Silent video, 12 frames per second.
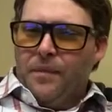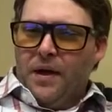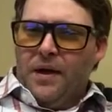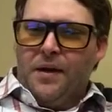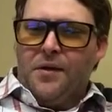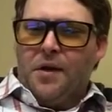
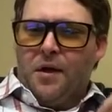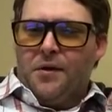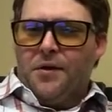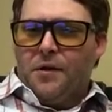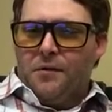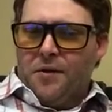and it's
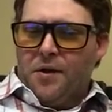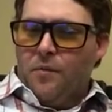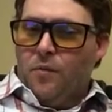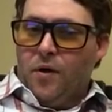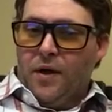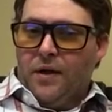also
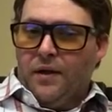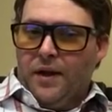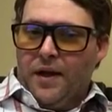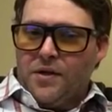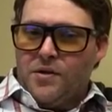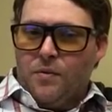somewhat
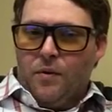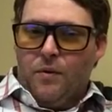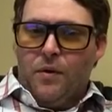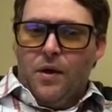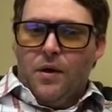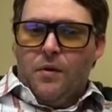intellectual
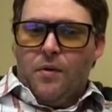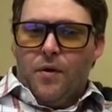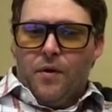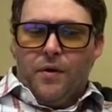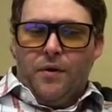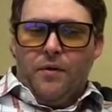
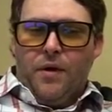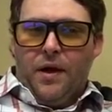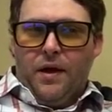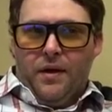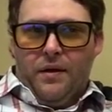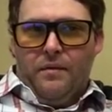where you
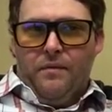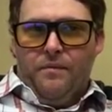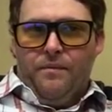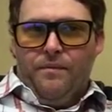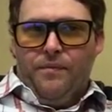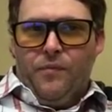
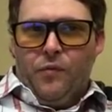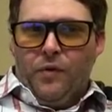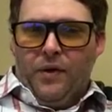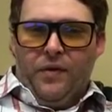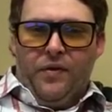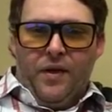can
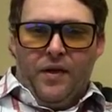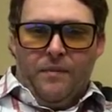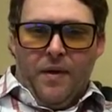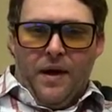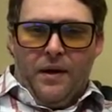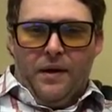really think
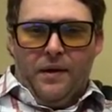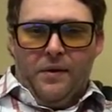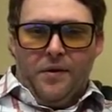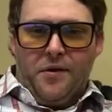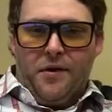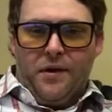about it
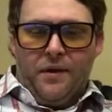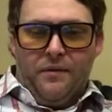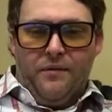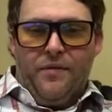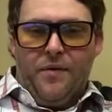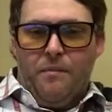instead
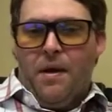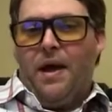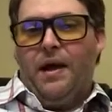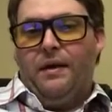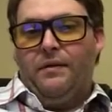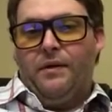of the
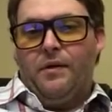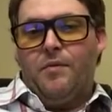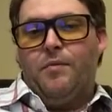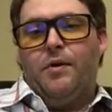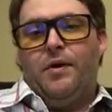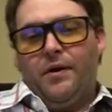pain that you're
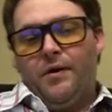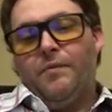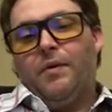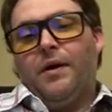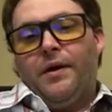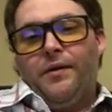putting your
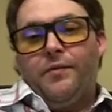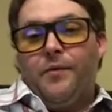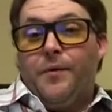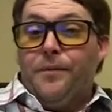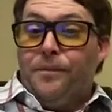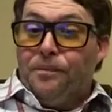body
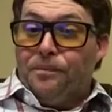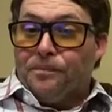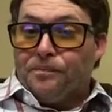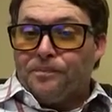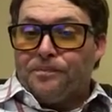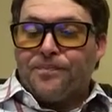through.
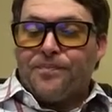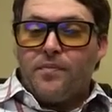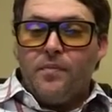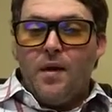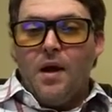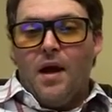
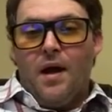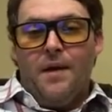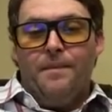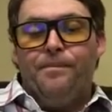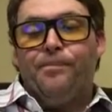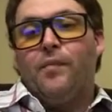
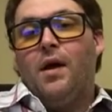Um,